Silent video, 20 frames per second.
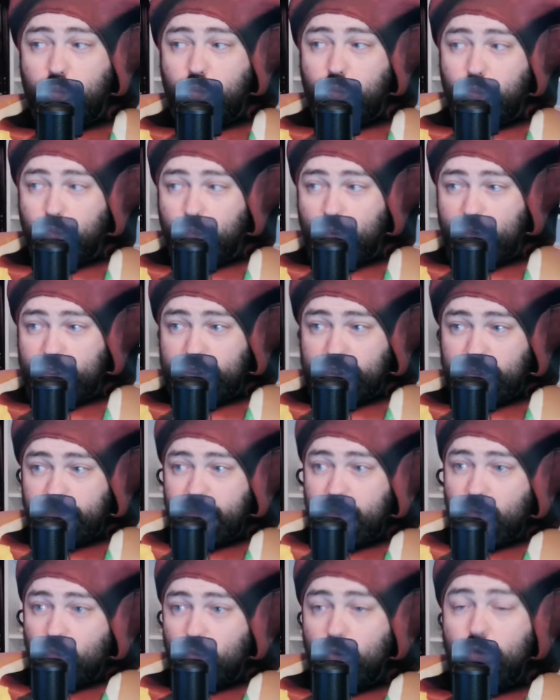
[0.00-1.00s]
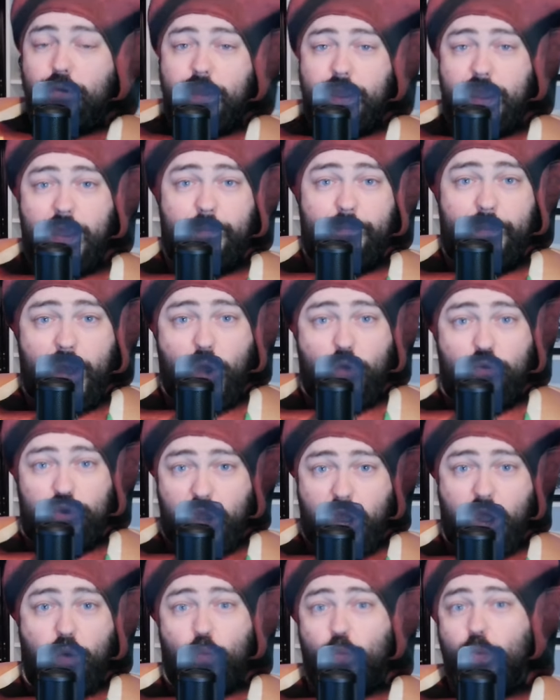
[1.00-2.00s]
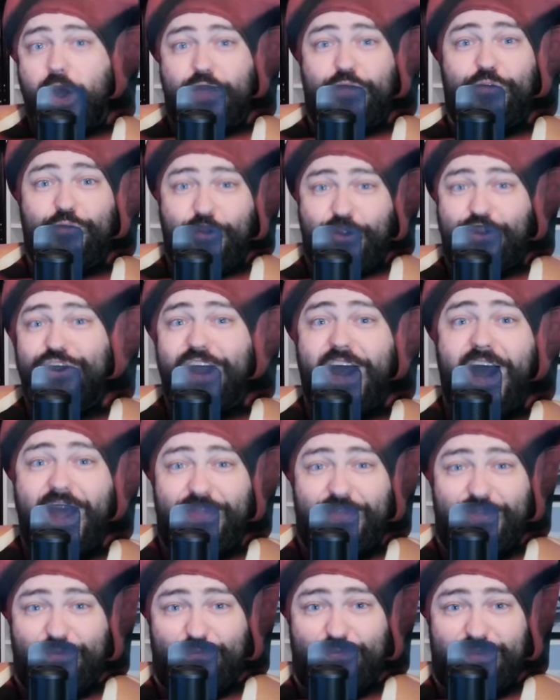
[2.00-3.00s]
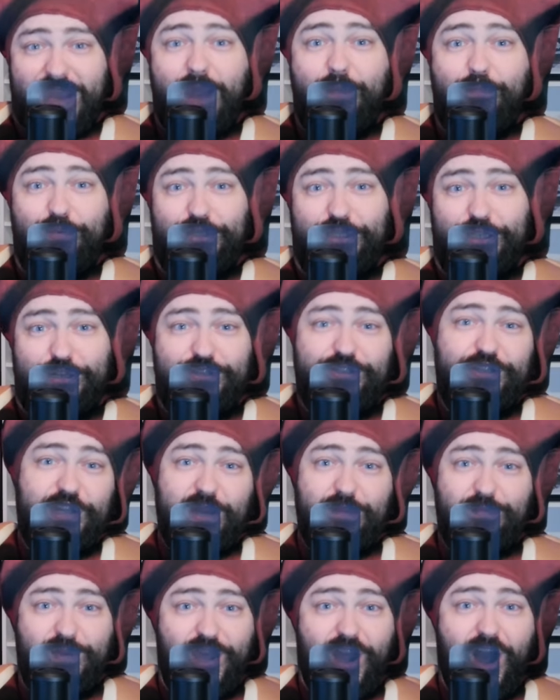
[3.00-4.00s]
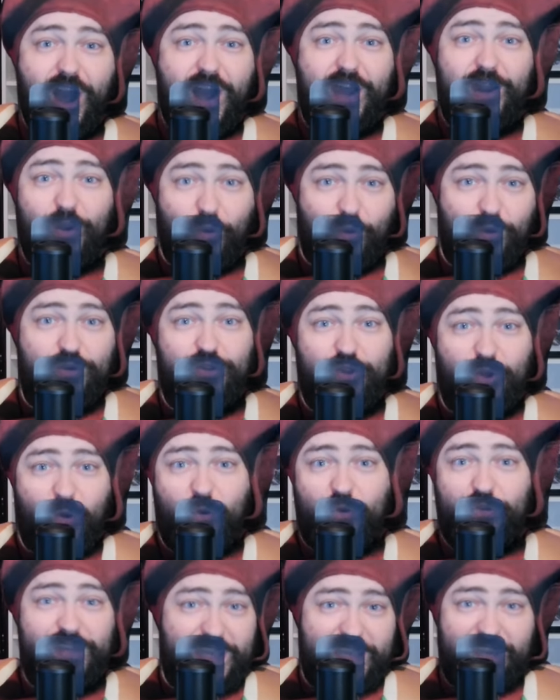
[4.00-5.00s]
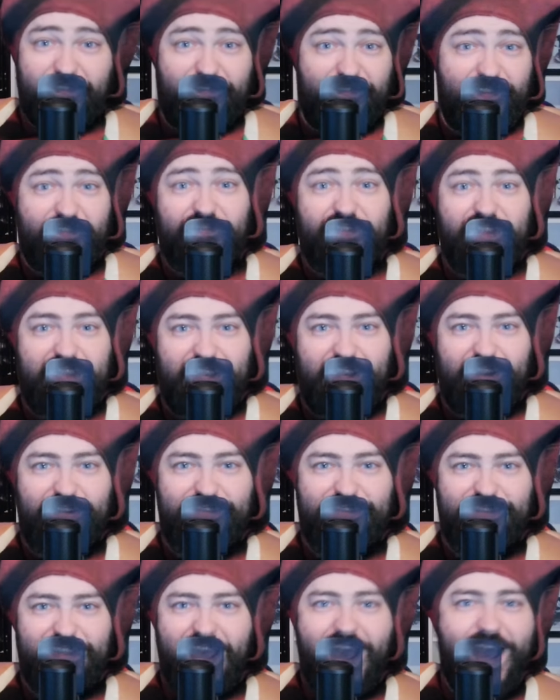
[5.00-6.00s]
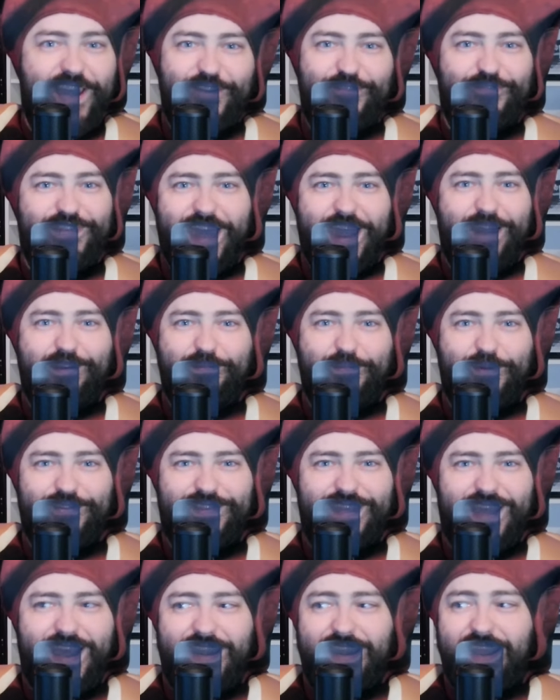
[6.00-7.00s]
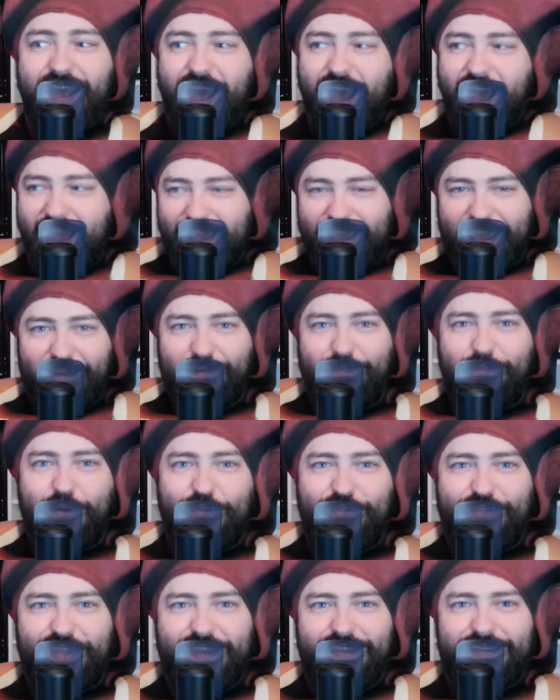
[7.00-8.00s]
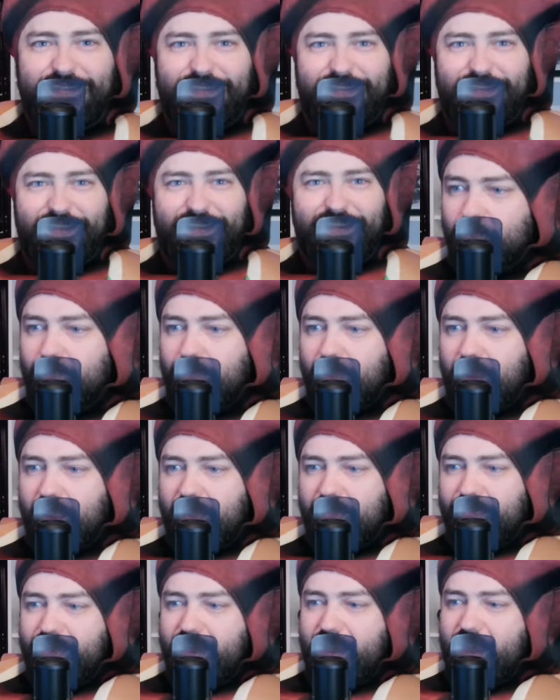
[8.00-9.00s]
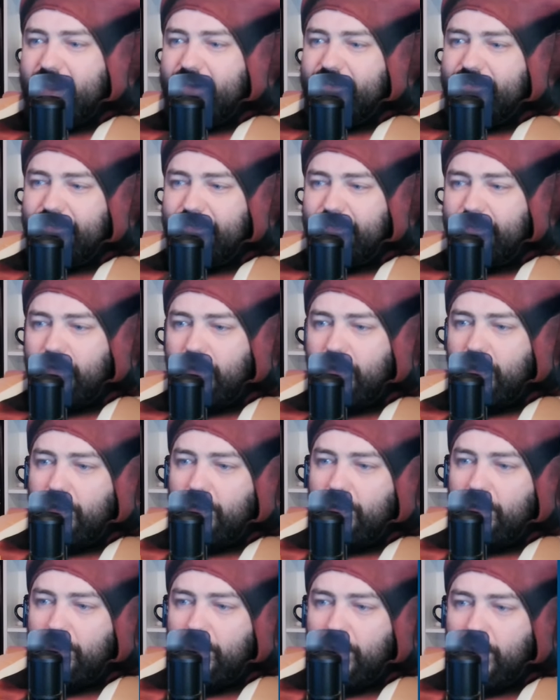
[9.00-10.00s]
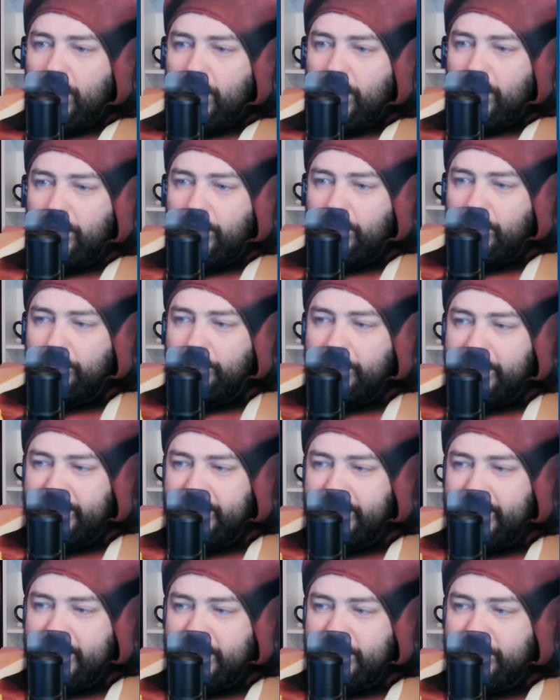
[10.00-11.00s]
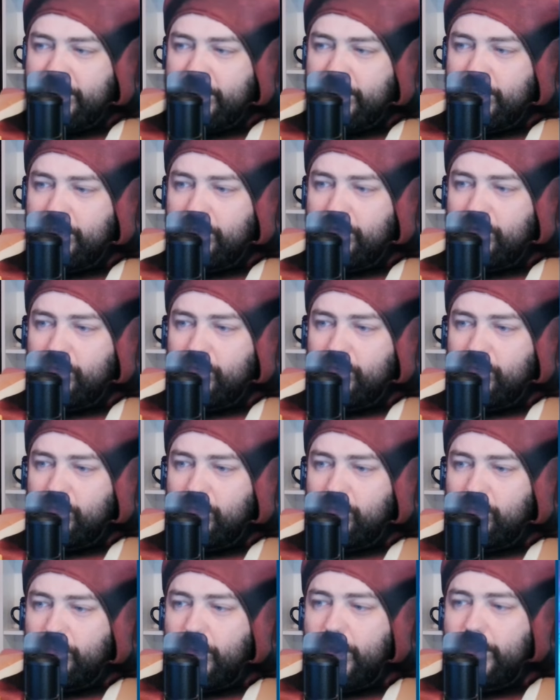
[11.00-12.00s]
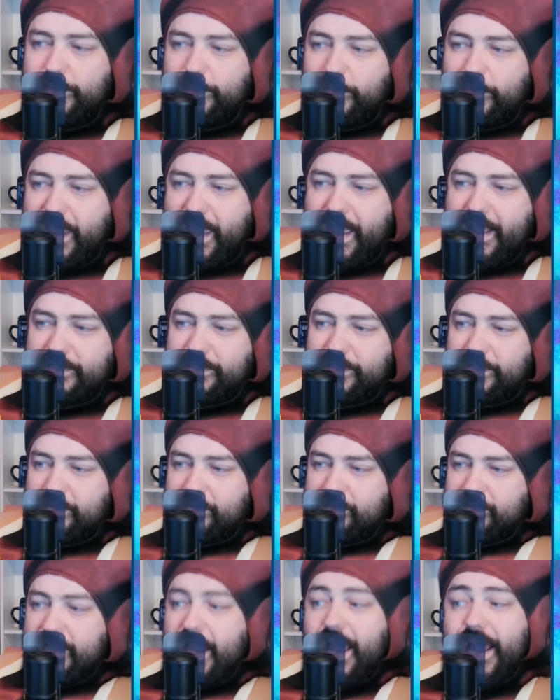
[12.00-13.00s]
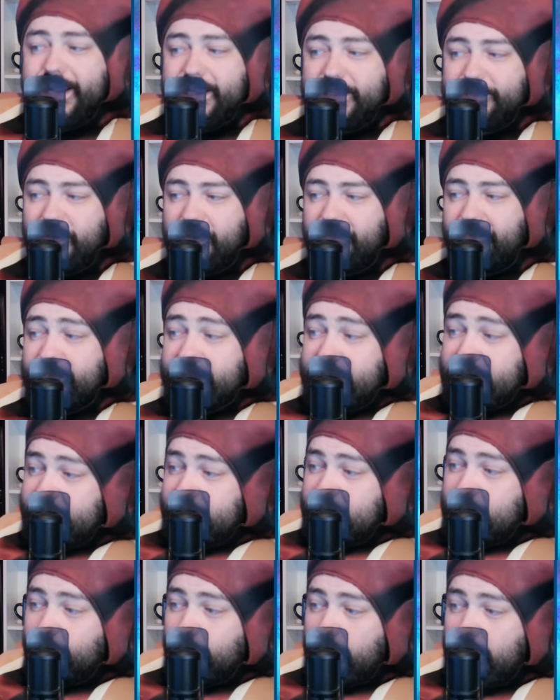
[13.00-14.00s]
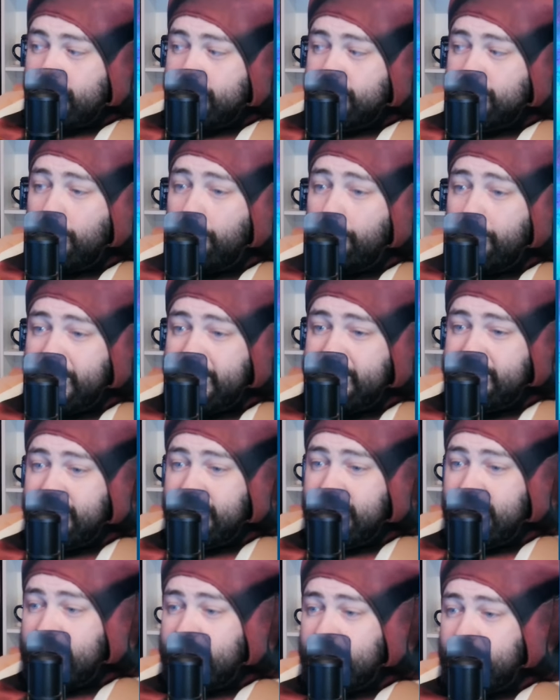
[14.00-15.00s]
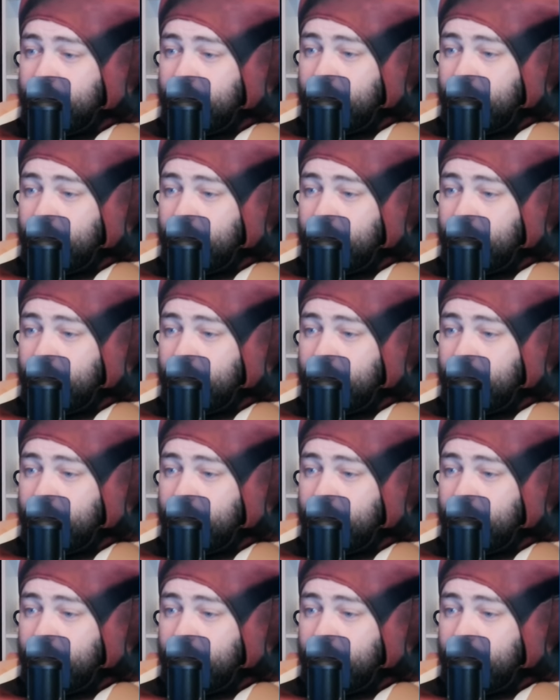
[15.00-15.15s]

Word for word: we should be worrying about, not whether or not the temperature is going to be hot or cold in 50 years. I don't care about that. I care about this. They have been linked to multiple cancers, asthma, fertility problems, obesity,